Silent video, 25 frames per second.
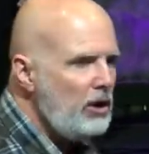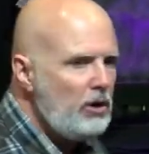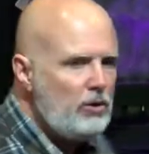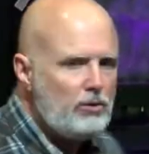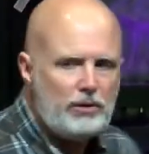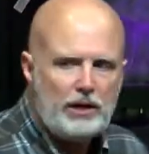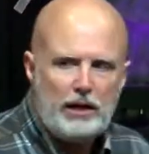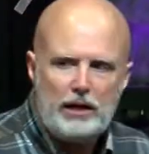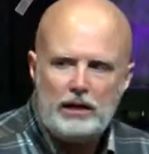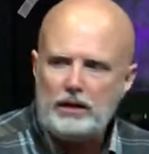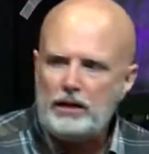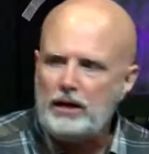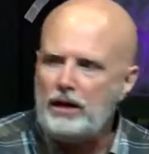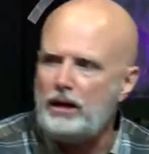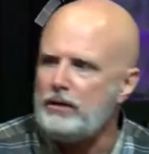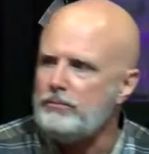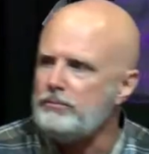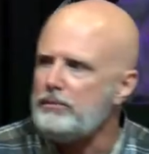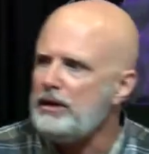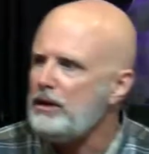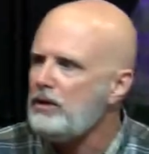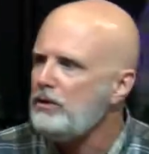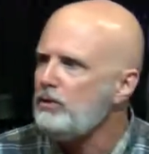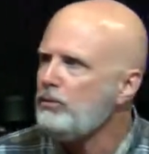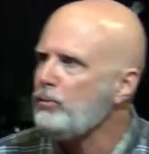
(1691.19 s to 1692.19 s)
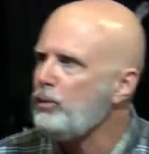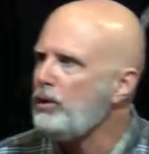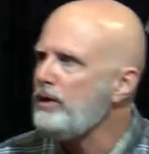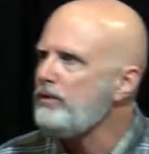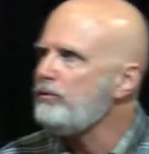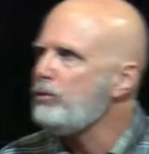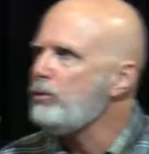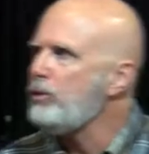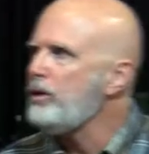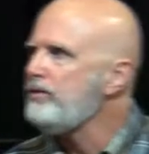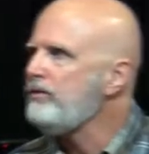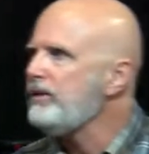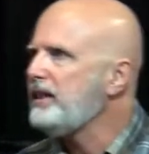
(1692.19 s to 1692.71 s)
know, uh, um,
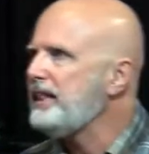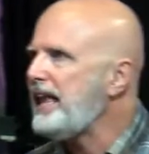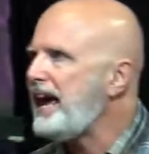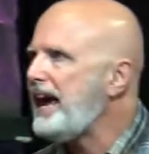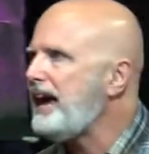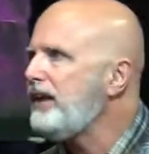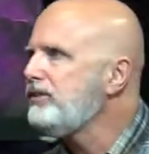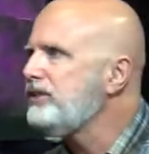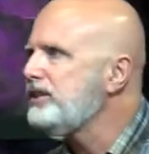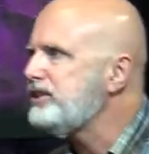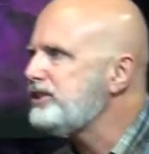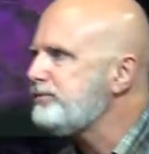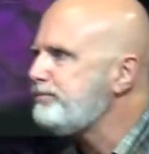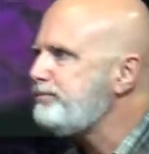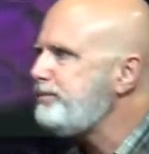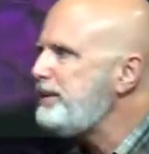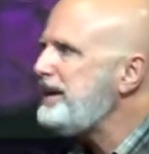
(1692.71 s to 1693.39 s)
we've, we've allowed this